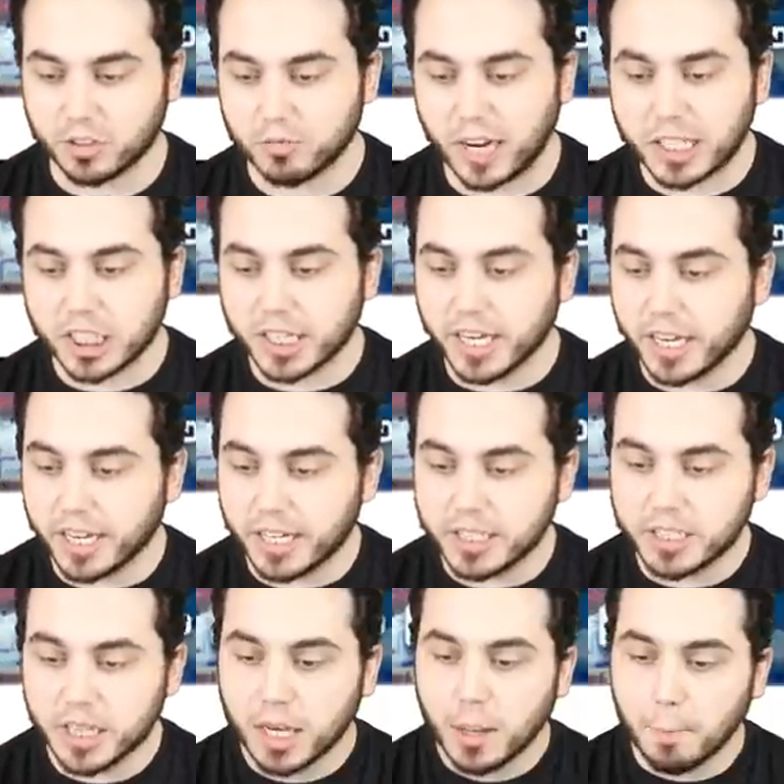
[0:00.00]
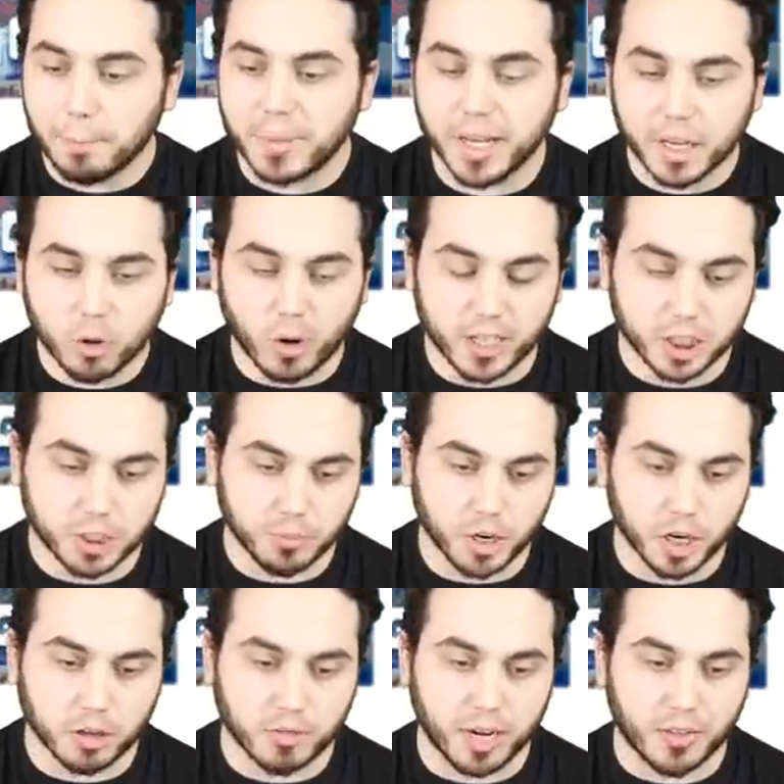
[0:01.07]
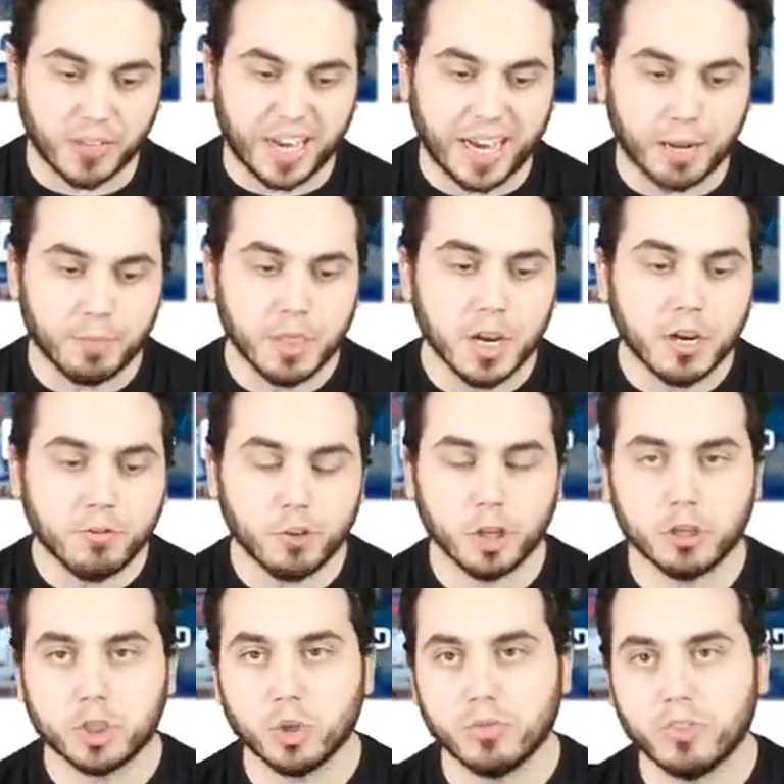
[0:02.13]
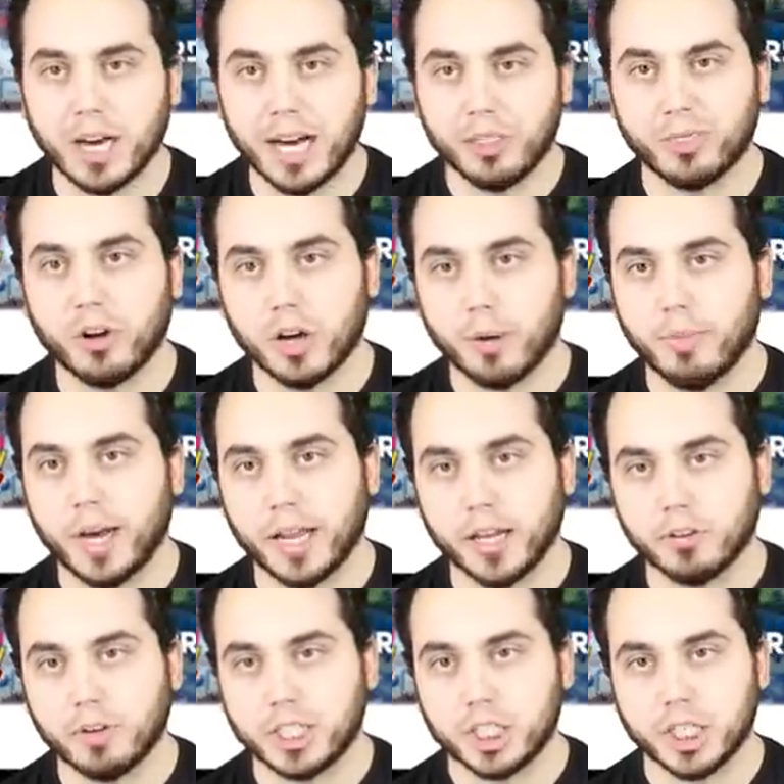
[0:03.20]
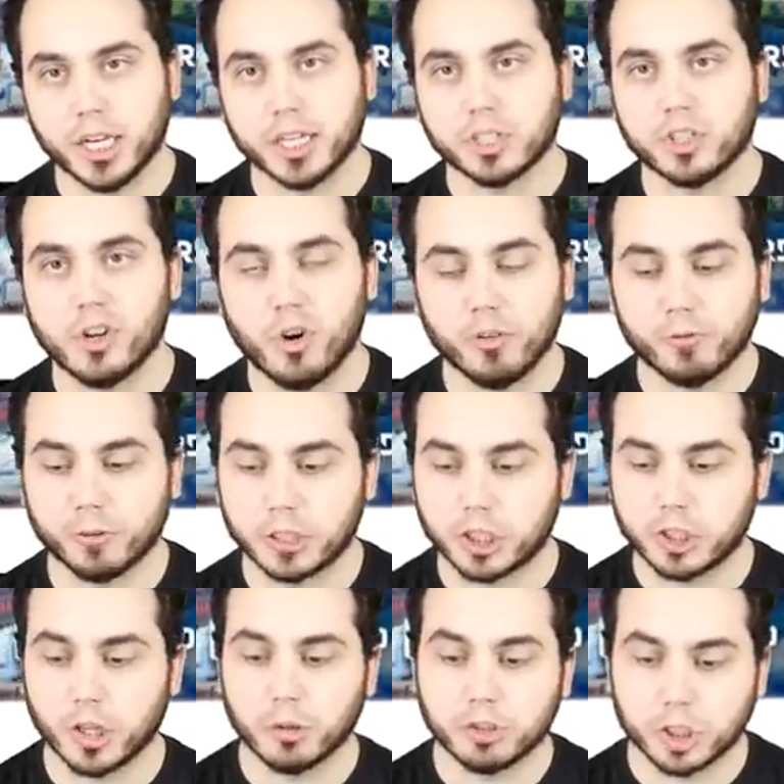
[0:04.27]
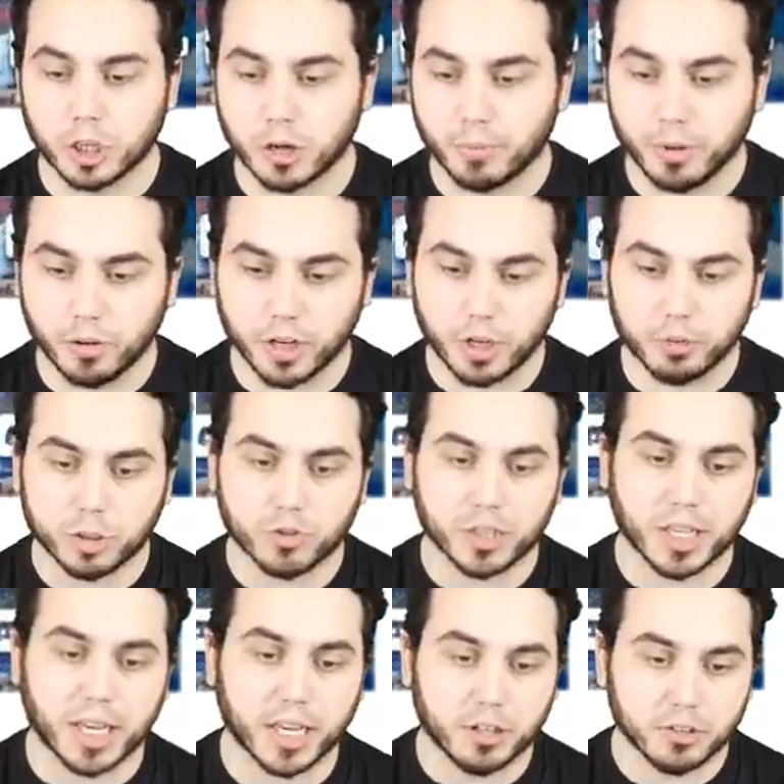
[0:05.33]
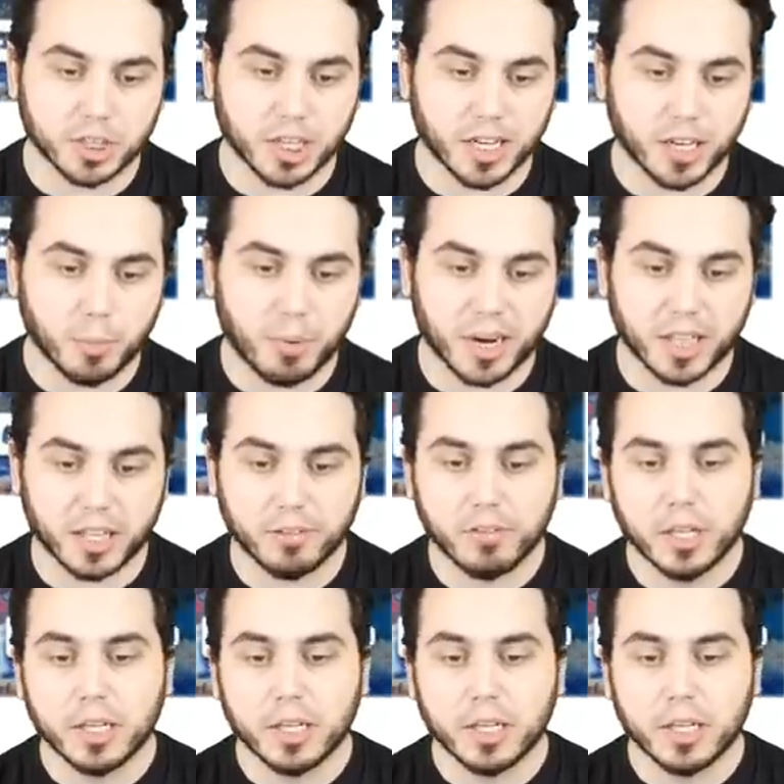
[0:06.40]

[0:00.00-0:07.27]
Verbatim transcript: Regigigas, big question mark around that. For those who have not thought about it, Regigig is known for its slow start ability, which really hinders it in competitive.